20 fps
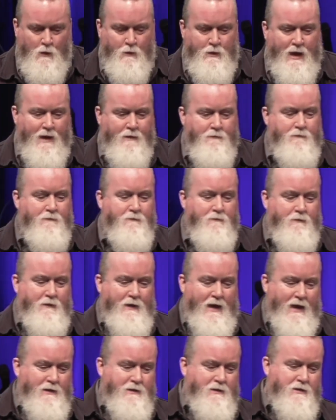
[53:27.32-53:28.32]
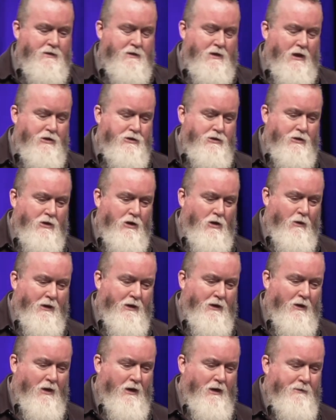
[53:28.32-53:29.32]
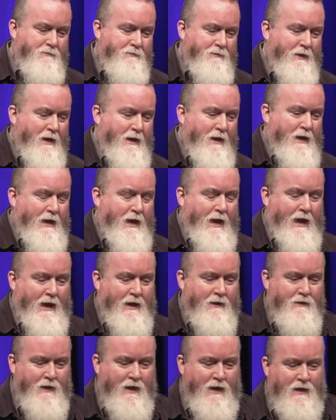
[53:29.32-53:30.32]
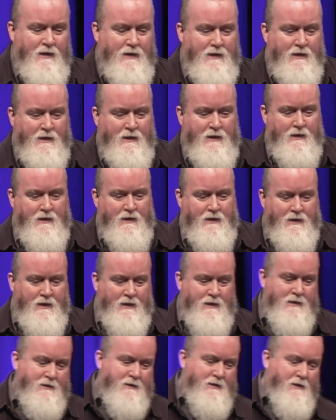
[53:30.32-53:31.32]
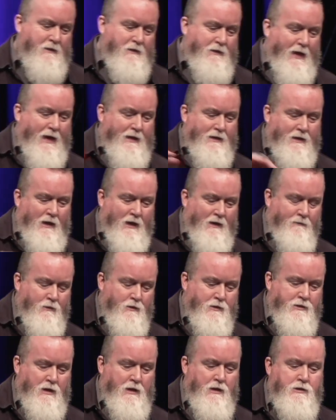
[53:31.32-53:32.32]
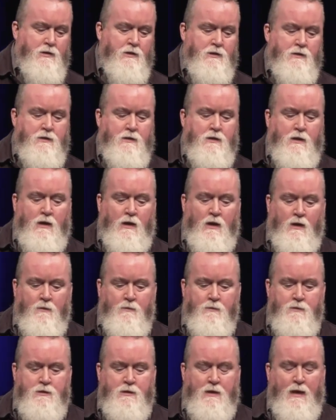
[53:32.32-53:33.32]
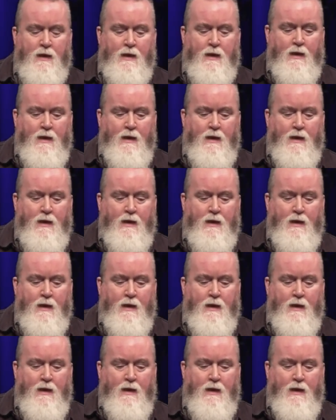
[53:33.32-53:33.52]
that discussion going on, and then into that conversation comes